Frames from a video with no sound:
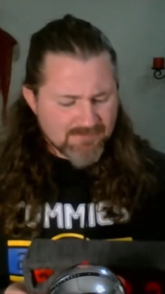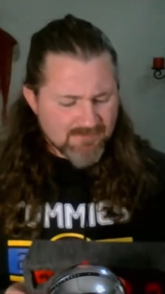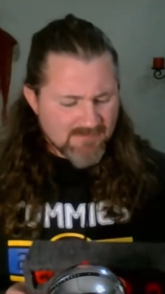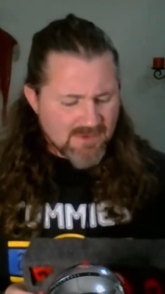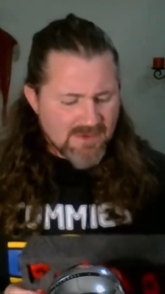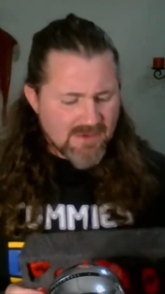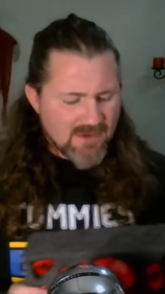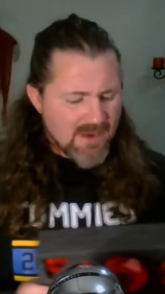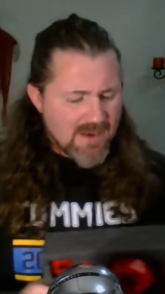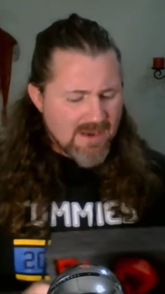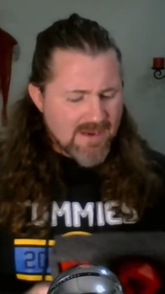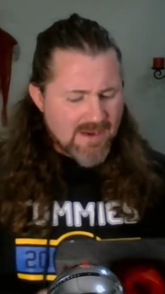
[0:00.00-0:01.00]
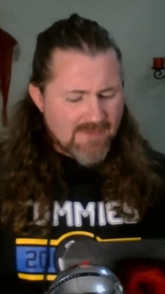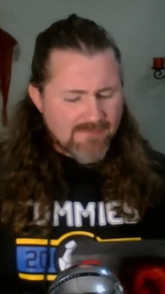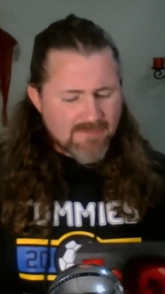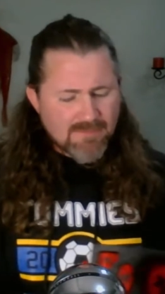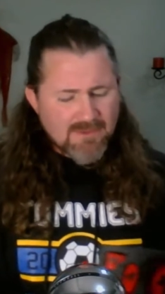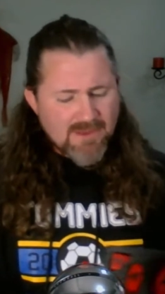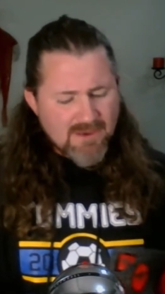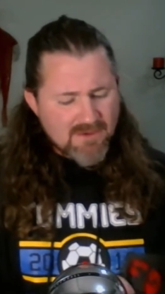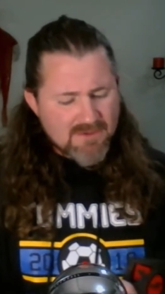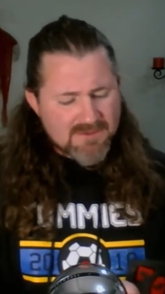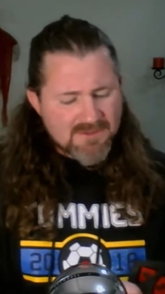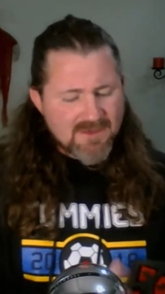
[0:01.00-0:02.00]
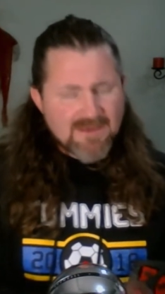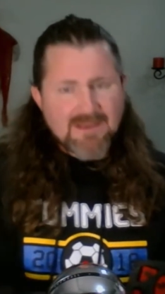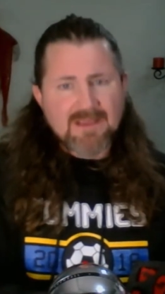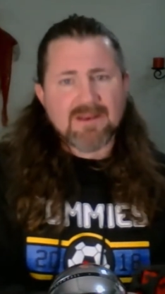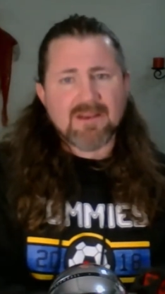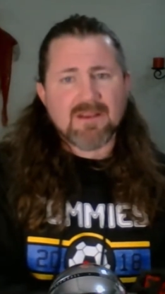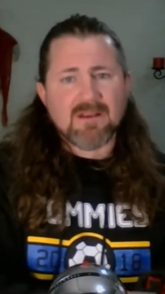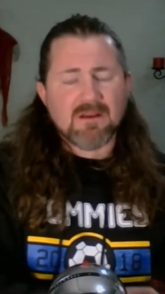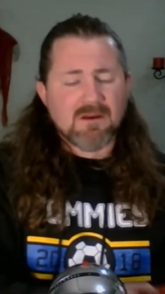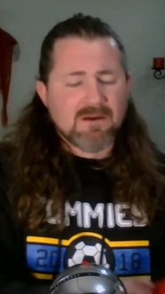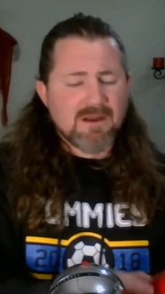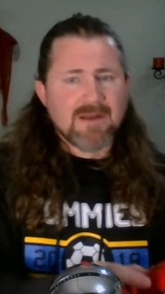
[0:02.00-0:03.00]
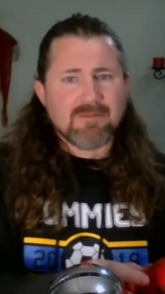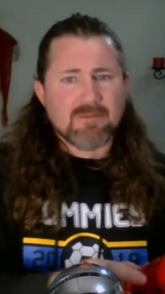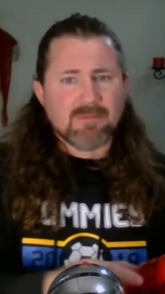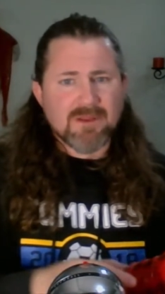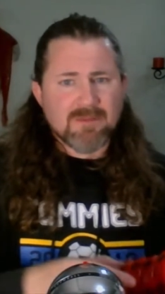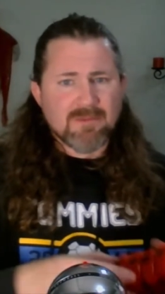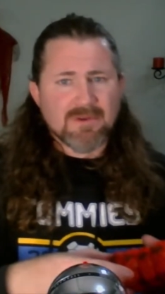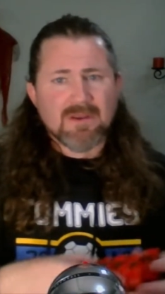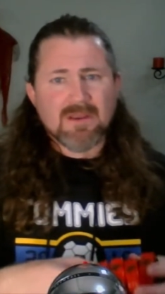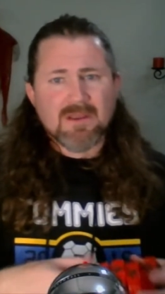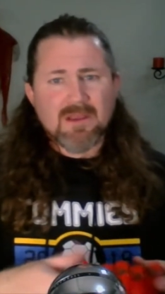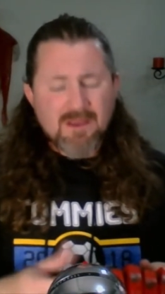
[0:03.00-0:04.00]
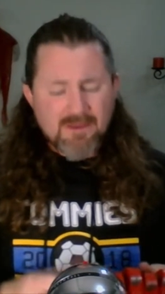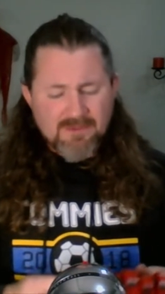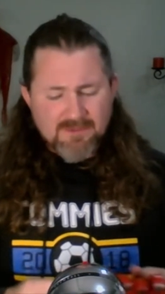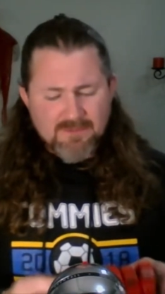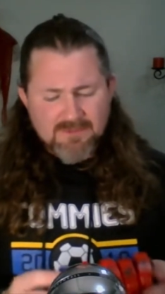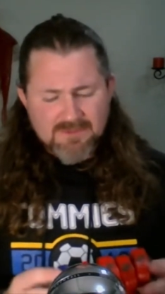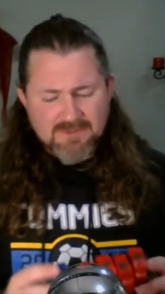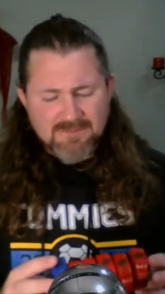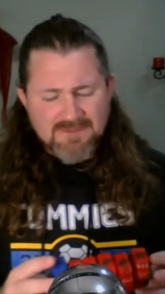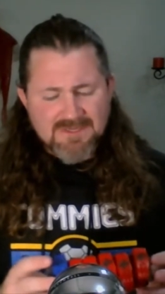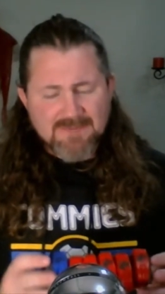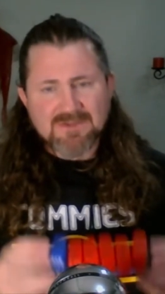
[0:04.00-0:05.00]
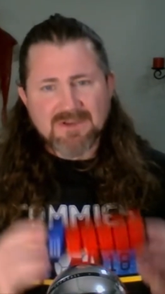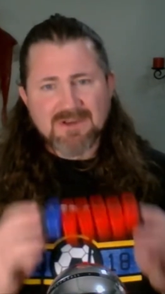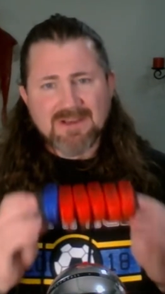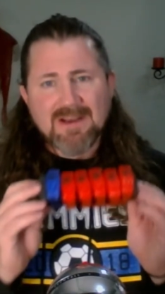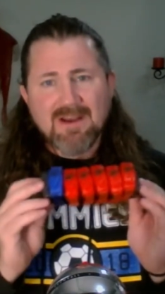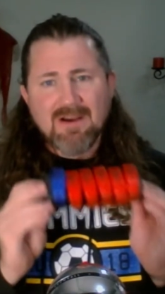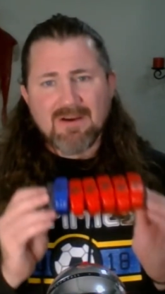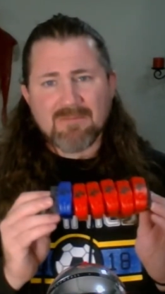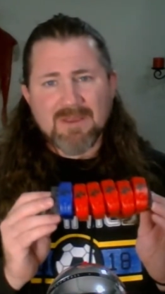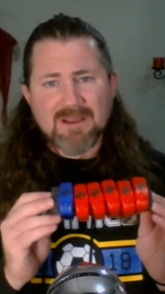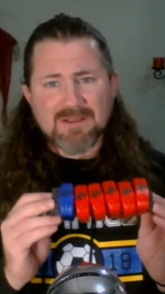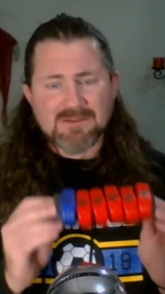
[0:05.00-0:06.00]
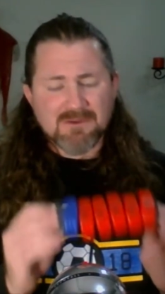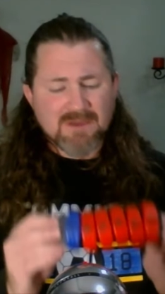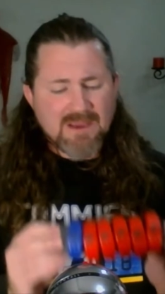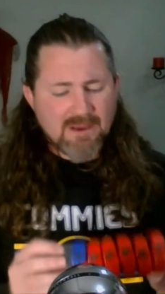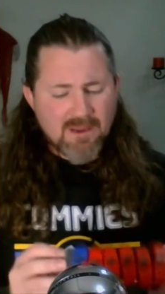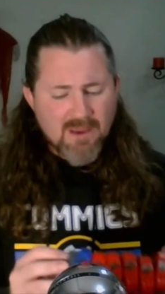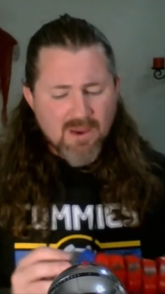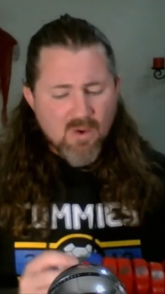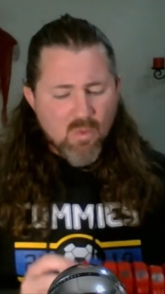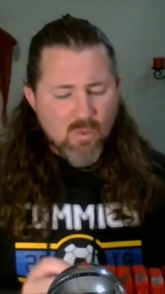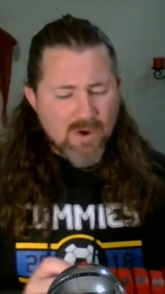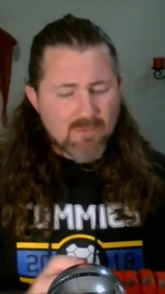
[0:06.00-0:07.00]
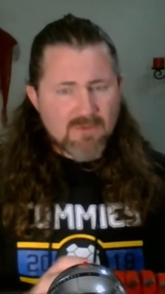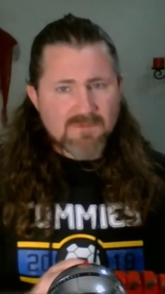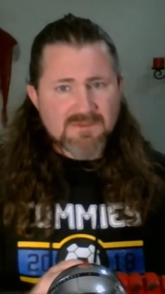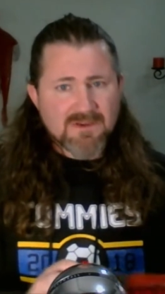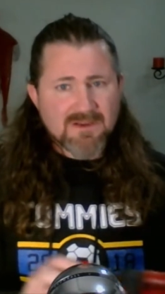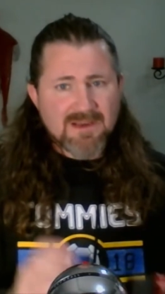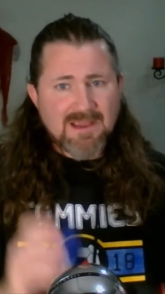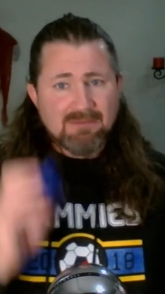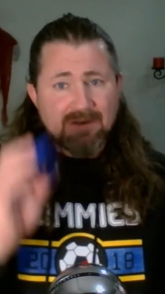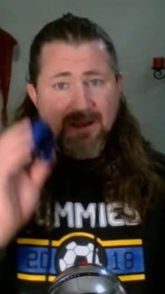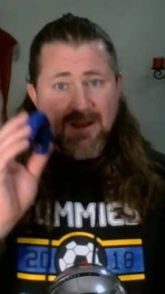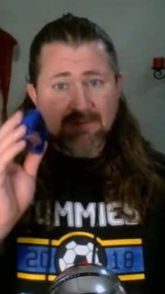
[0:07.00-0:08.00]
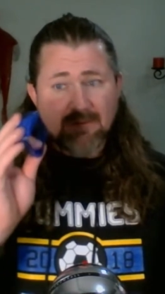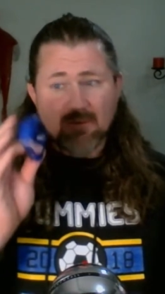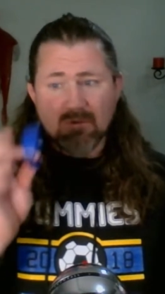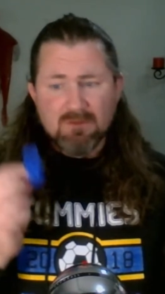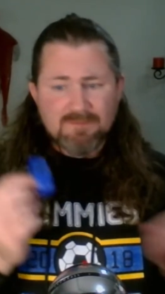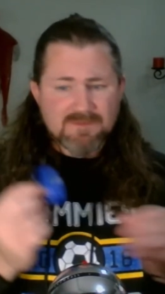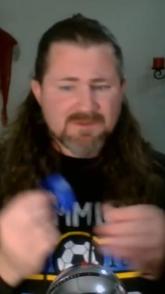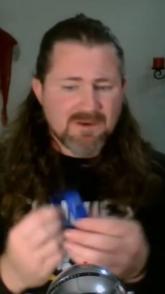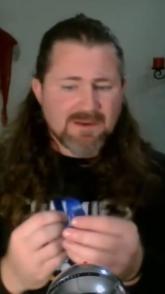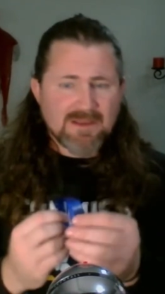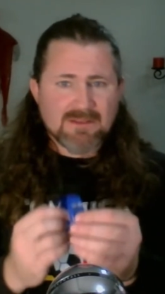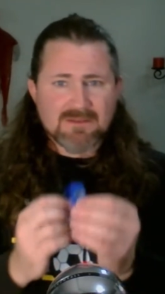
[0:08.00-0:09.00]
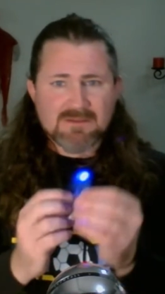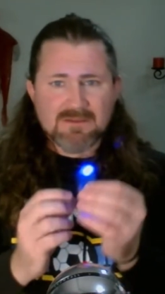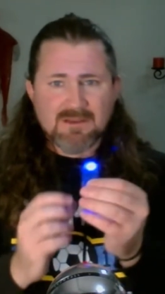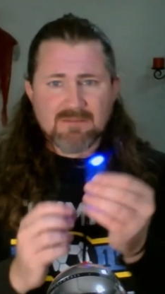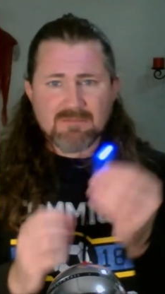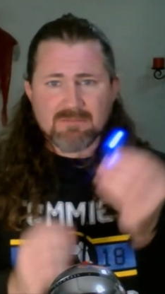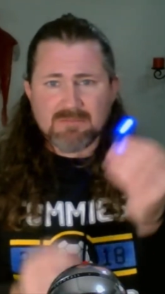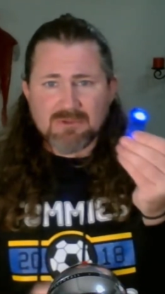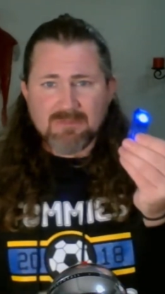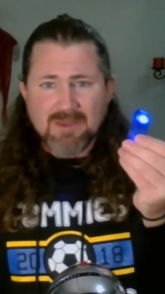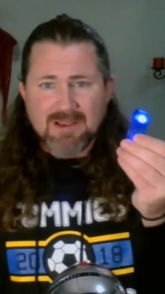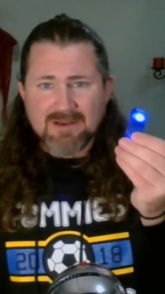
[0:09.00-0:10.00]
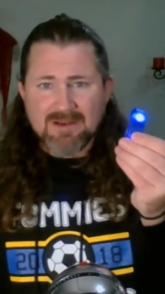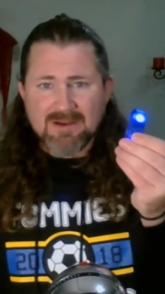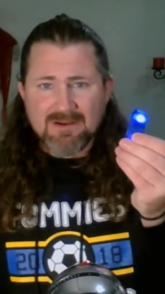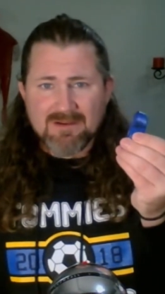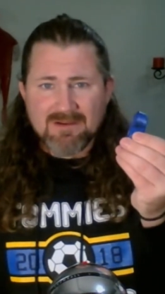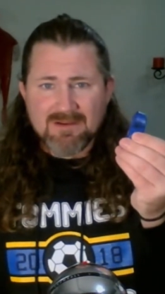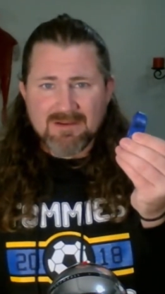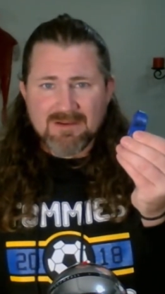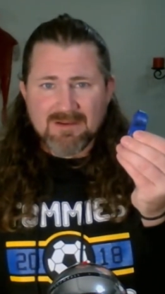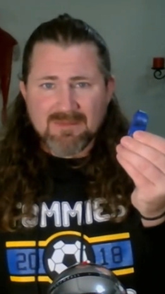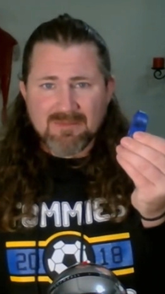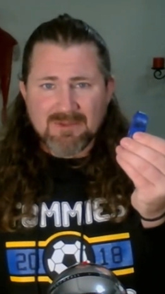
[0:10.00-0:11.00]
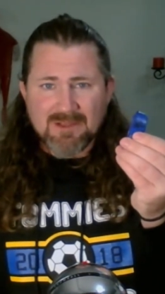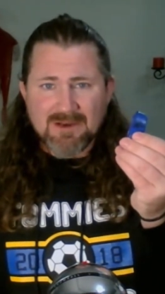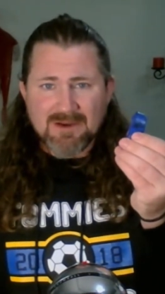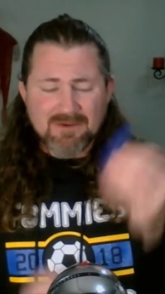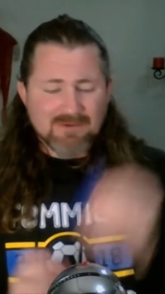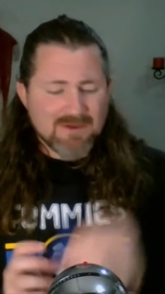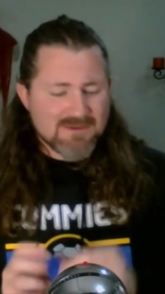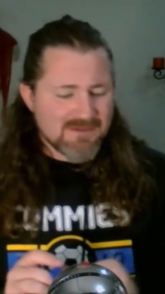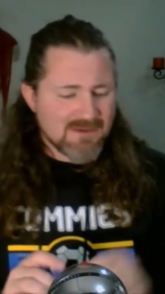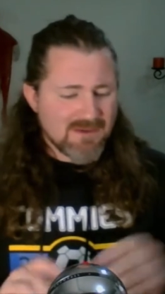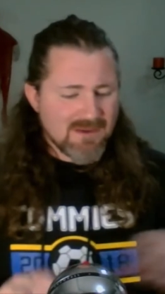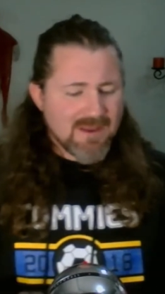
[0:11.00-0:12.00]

Right? And every player is going to get, or not every player, but different teams are going to get armbands, okay? Werewolves are going to have an alpha wolf. It's going to get this blue band here. And put that on your wrist.